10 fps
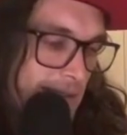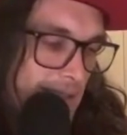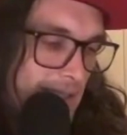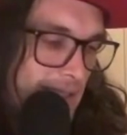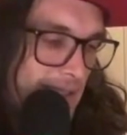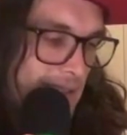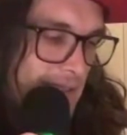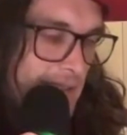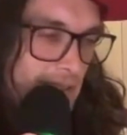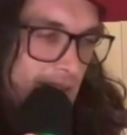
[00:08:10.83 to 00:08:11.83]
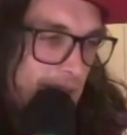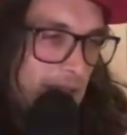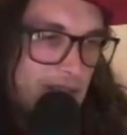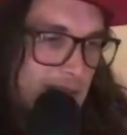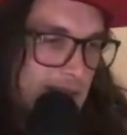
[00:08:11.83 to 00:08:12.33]
and just the
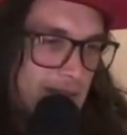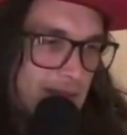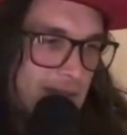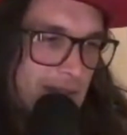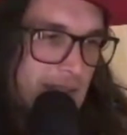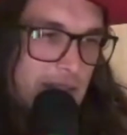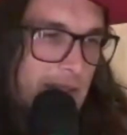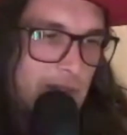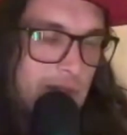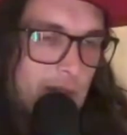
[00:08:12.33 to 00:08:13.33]
project in general.